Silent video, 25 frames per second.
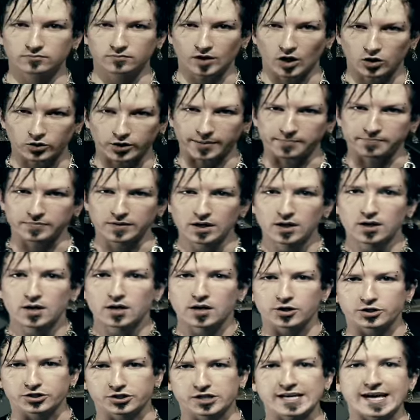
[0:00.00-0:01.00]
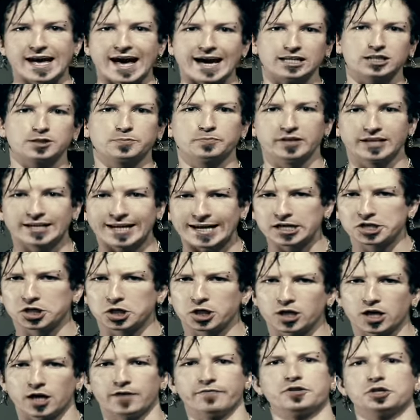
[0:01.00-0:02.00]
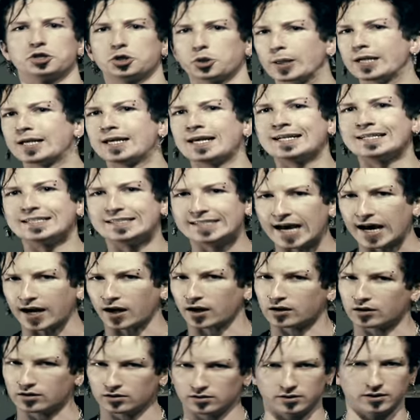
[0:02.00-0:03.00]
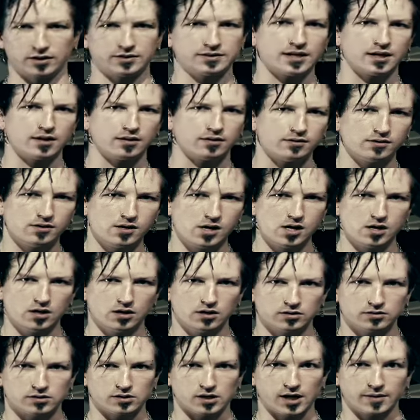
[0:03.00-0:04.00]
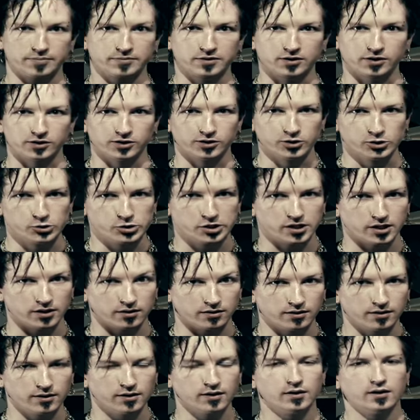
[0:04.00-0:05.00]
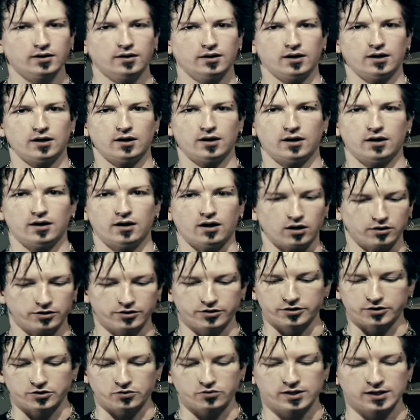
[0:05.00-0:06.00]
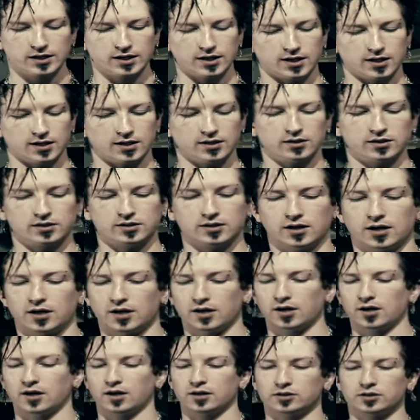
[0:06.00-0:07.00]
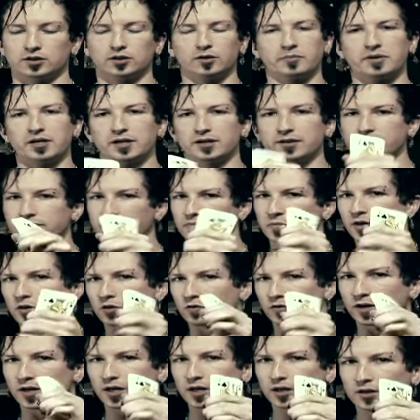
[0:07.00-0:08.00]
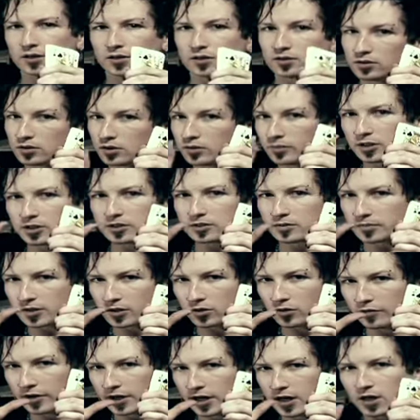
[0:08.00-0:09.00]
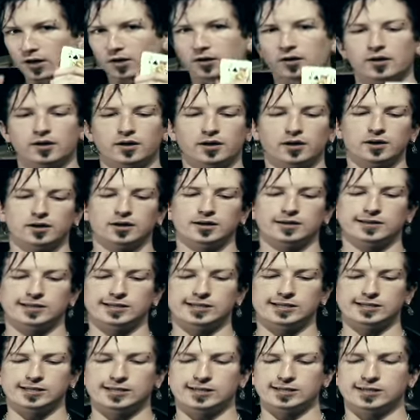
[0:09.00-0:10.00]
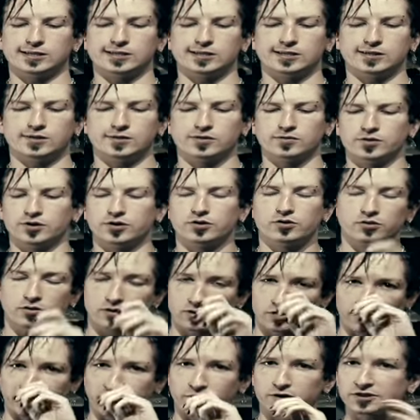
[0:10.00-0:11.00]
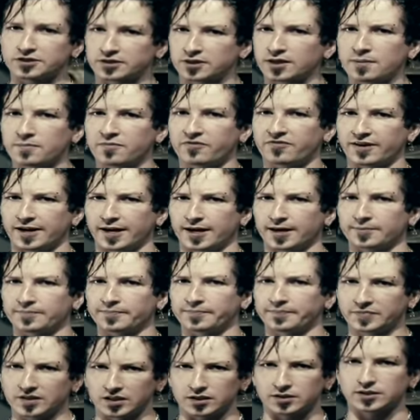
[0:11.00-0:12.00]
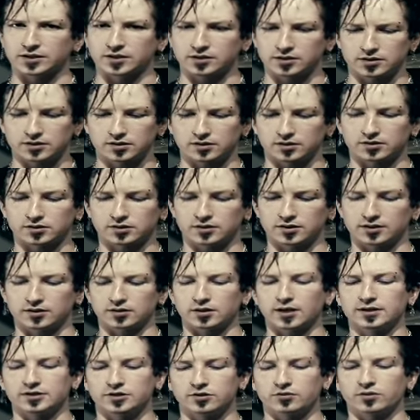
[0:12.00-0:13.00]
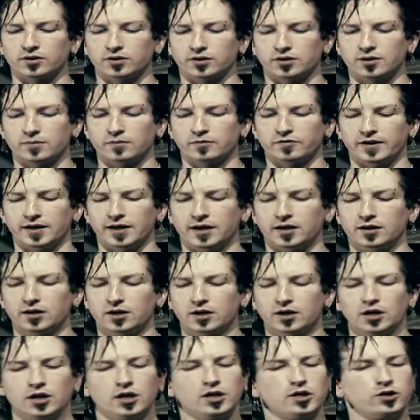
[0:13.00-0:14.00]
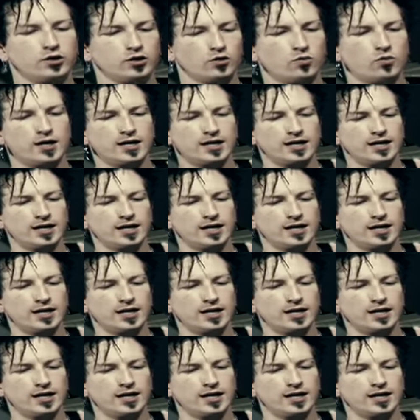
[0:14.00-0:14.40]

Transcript: Okay, here's the explanation of the shrinking deck. Like I said, it's an optical illusion. All you're doing is a little bit something over here, a little bit of something over here. When you do your first thumb fan, like I said, it has to do with the thumb fan, you're gonna wanna